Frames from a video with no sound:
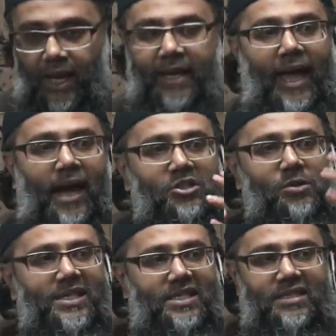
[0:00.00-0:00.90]
And how do
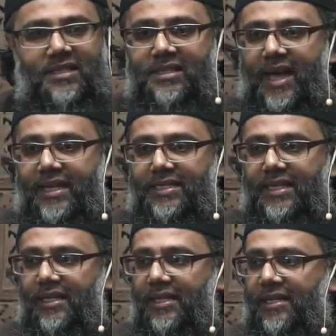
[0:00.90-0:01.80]
we see
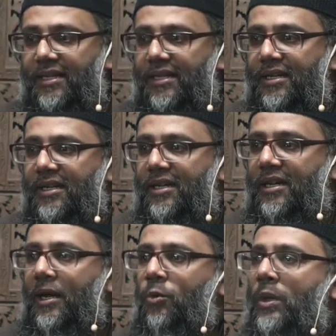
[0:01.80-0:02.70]
society?
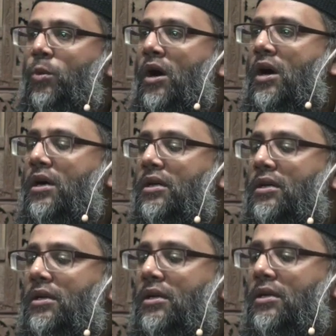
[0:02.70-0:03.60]
We
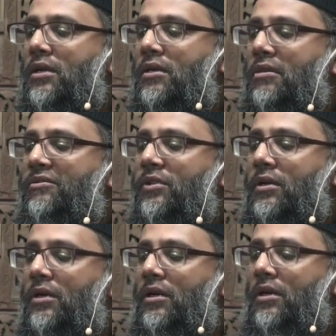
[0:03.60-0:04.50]
work
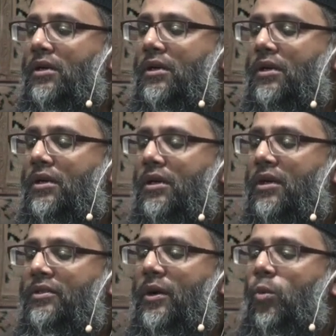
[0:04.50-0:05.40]
for
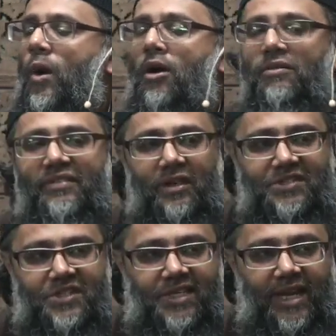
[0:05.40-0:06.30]
the welfare of
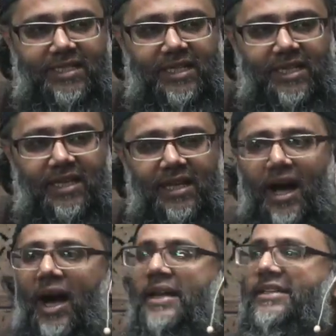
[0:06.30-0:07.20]
society
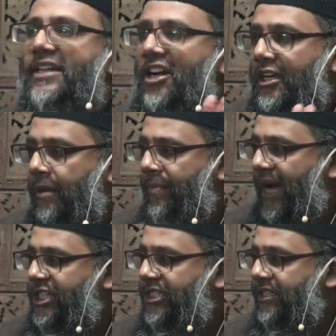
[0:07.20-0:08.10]
under a
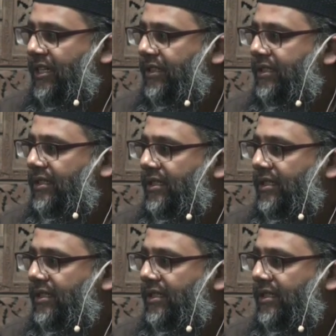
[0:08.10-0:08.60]
compassionate God.